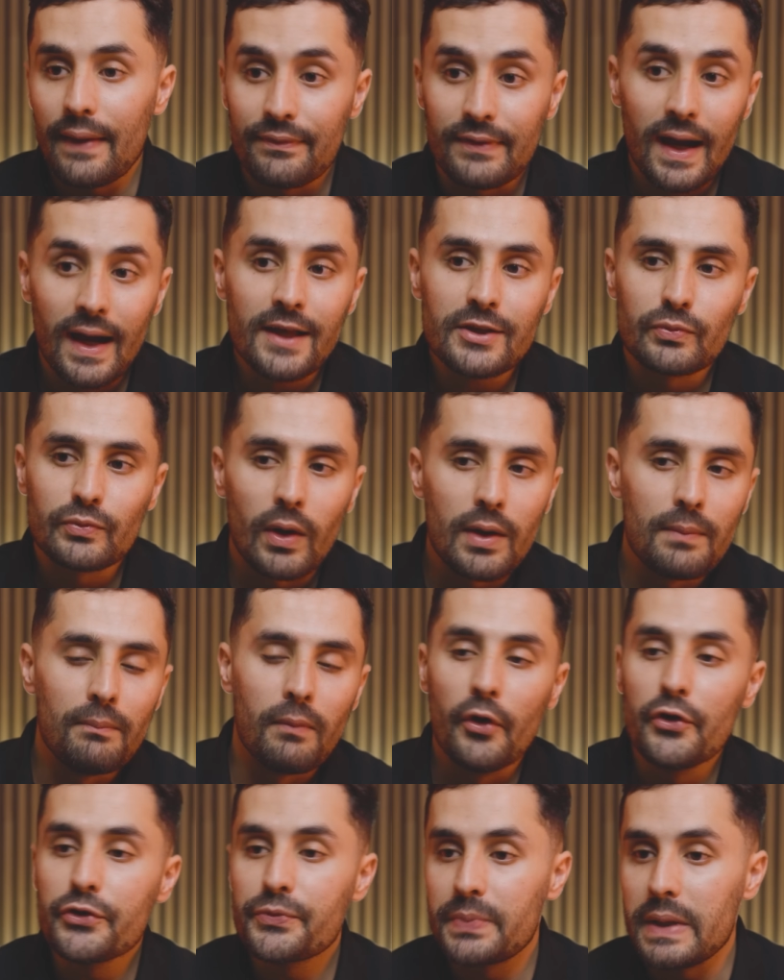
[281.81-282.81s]
And that's why
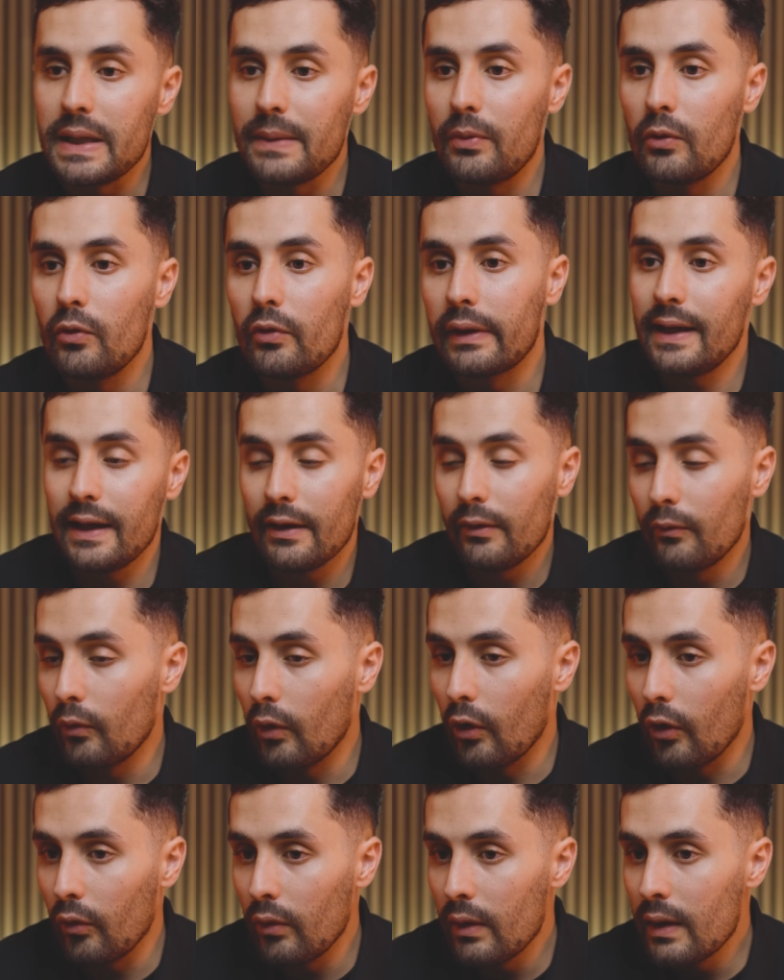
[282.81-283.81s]
most people hit a
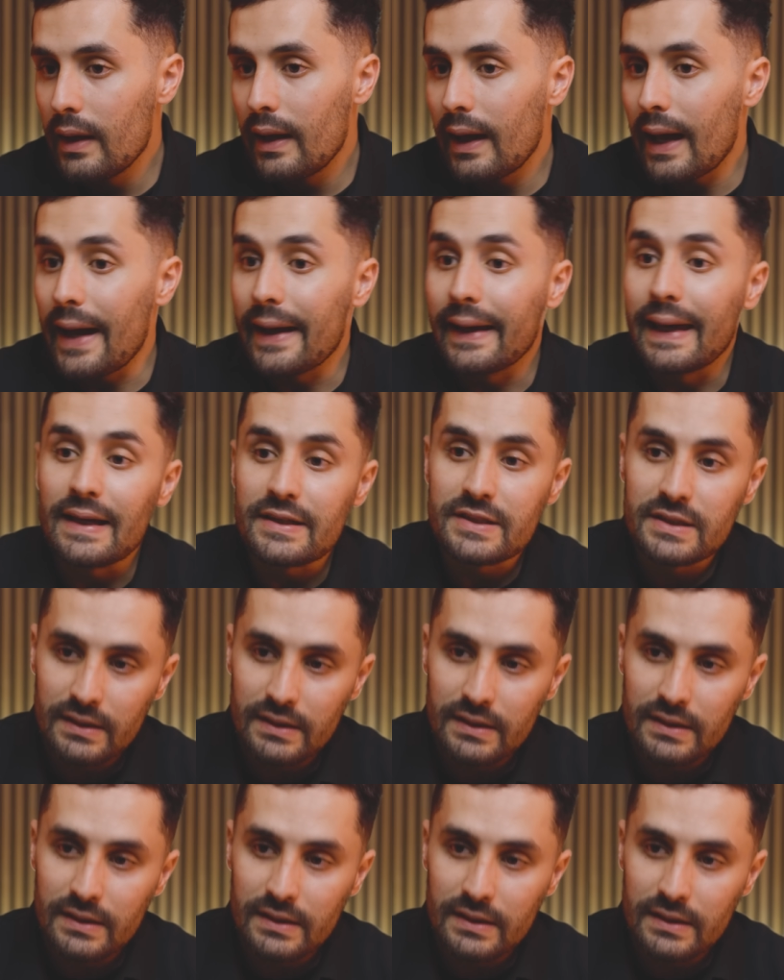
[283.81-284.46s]
wall and get